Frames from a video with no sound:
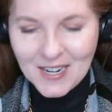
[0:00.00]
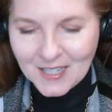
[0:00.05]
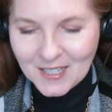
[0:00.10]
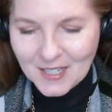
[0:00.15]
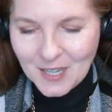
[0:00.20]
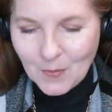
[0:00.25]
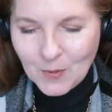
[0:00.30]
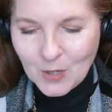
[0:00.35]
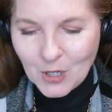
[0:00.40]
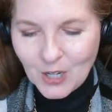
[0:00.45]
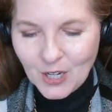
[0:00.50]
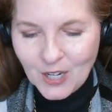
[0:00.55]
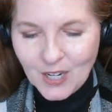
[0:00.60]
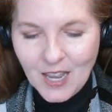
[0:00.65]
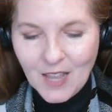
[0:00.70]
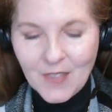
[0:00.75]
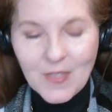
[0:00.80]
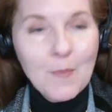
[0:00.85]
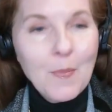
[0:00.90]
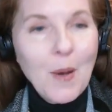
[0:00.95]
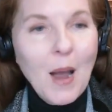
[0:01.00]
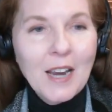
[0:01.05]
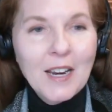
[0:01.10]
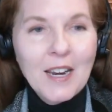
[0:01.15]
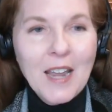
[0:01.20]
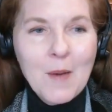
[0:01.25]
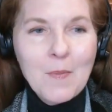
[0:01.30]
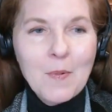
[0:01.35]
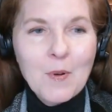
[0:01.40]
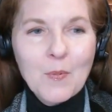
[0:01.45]
Exception and the
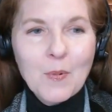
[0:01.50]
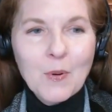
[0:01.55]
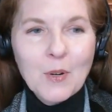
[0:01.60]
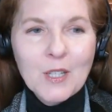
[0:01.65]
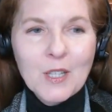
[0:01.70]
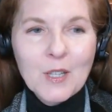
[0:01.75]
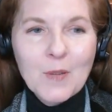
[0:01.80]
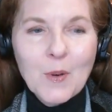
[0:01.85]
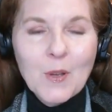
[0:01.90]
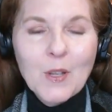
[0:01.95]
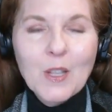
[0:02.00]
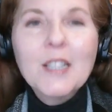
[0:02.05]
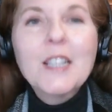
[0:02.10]
Pineapple Principle,